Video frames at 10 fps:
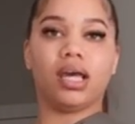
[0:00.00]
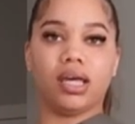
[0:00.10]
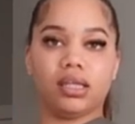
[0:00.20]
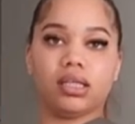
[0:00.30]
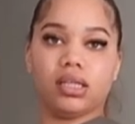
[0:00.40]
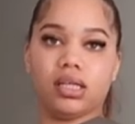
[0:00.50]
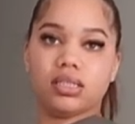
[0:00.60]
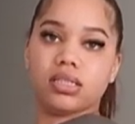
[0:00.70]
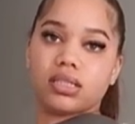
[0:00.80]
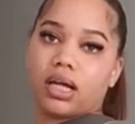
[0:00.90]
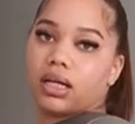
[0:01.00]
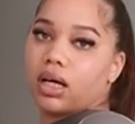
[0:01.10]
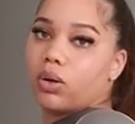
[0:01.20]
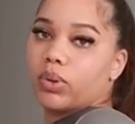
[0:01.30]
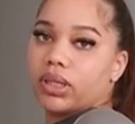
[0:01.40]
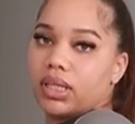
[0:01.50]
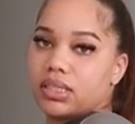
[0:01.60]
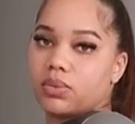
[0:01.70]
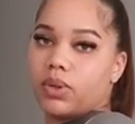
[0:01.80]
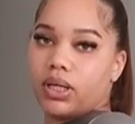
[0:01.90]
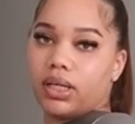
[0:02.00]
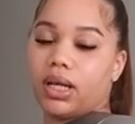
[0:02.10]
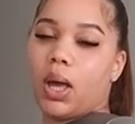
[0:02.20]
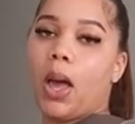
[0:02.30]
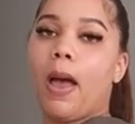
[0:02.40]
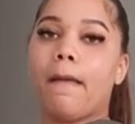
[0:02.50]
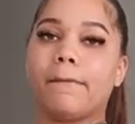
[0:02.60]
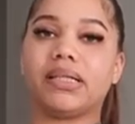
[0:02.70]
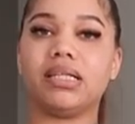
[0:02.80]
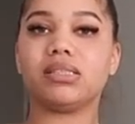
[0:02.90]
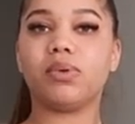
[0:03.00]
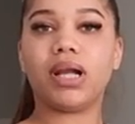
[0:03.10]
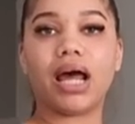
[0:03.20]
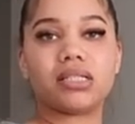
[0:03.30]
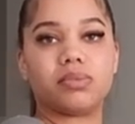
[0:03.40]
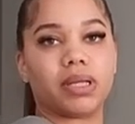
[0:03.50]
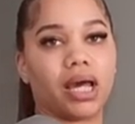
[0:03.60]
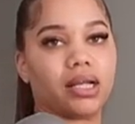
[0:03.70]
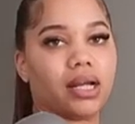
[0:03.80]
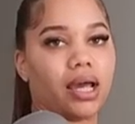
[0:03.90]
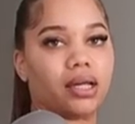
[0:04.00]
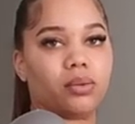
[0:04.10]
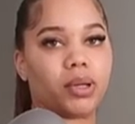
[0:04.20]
in the Yeezys kind of go with this one but this one, I just been kind of dying to